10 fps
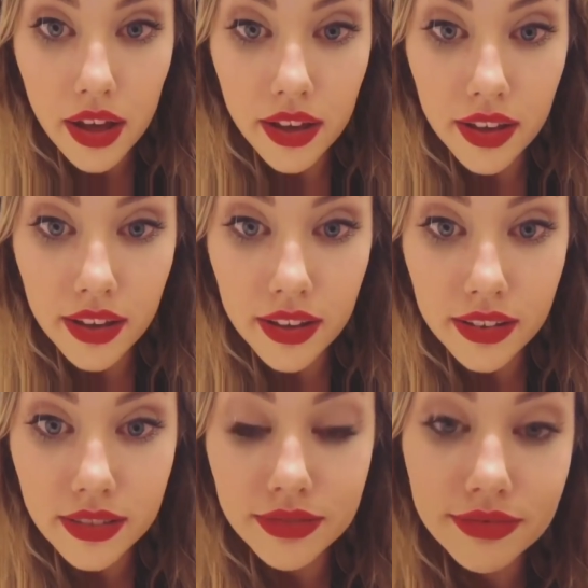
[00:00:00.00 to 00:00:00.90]

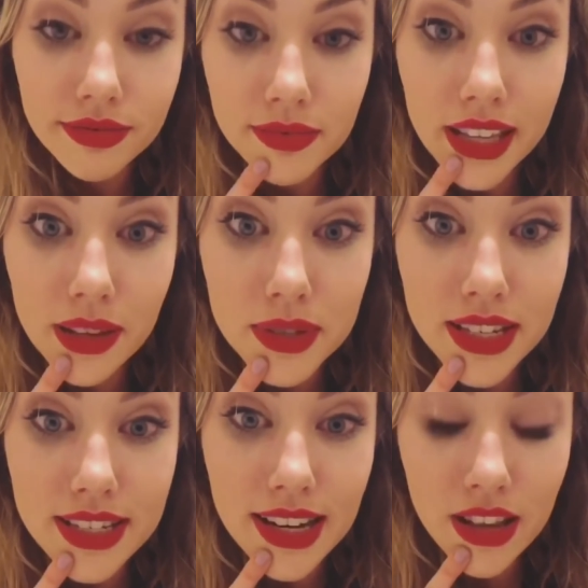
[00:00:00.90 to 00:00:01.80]
My
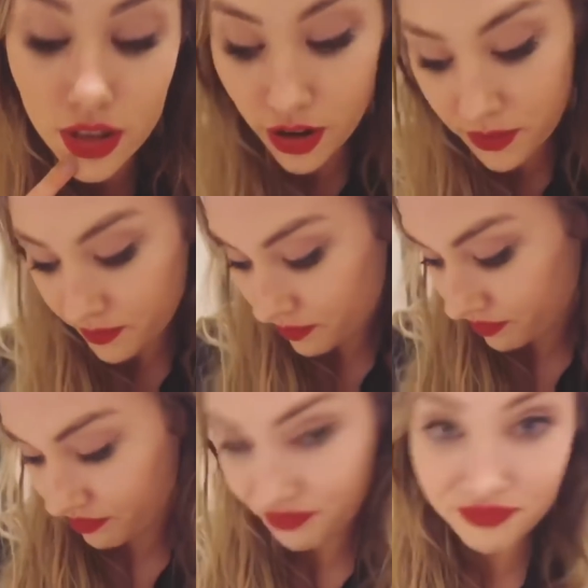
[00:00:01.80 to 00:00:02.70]
lipstick stayed though.
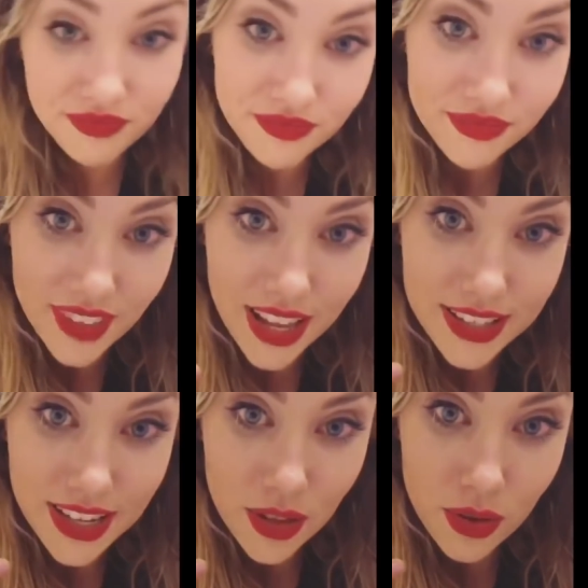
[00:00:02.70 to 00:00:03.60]

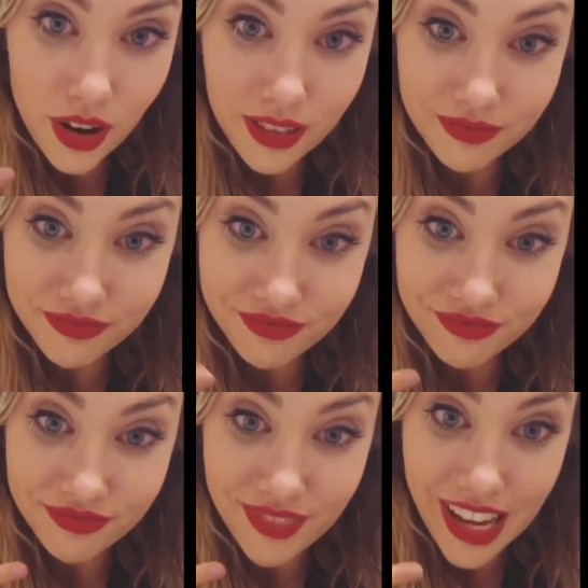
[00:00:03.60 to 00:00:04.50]
Estee Lauder,
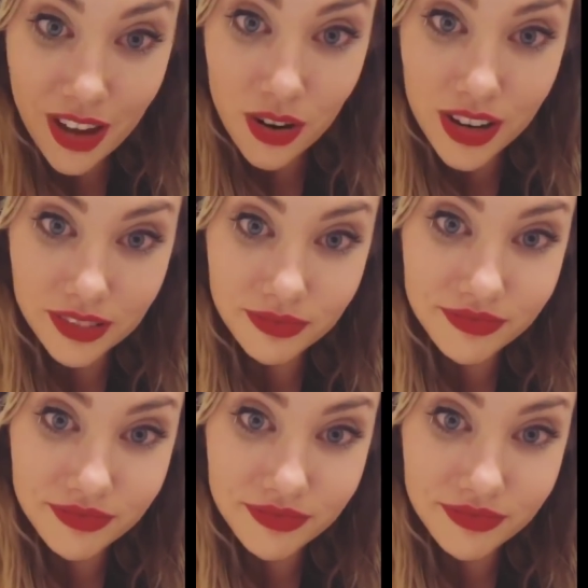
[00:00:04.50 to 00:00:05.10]
get on it.